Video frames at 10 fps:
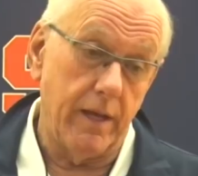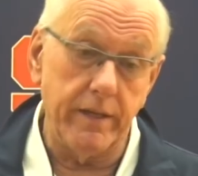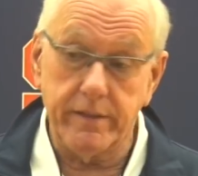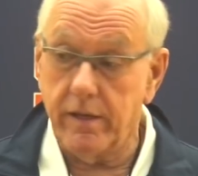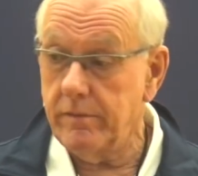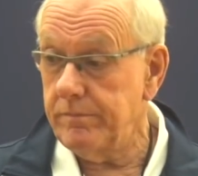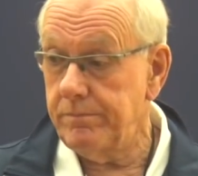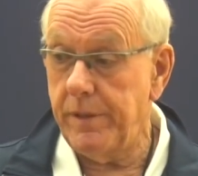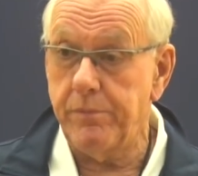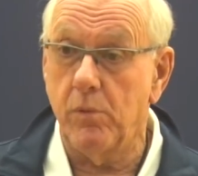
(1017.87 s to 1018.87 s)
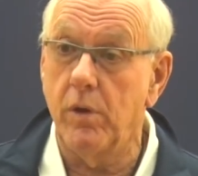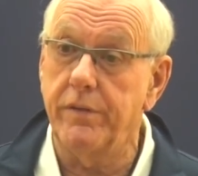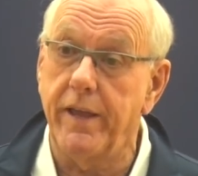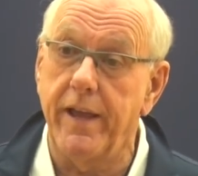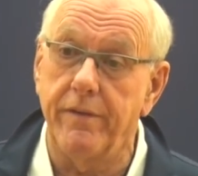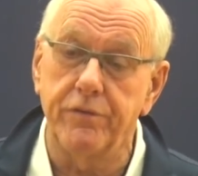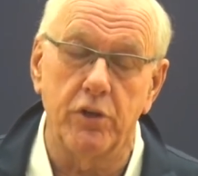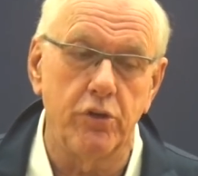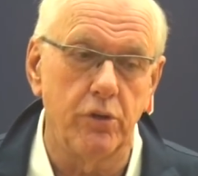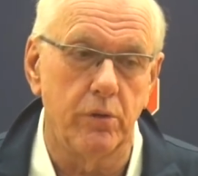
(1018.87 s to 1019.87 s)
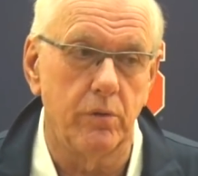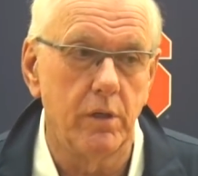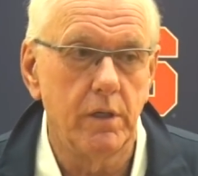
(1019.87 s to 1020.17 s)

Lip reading: I tell people what they have to do.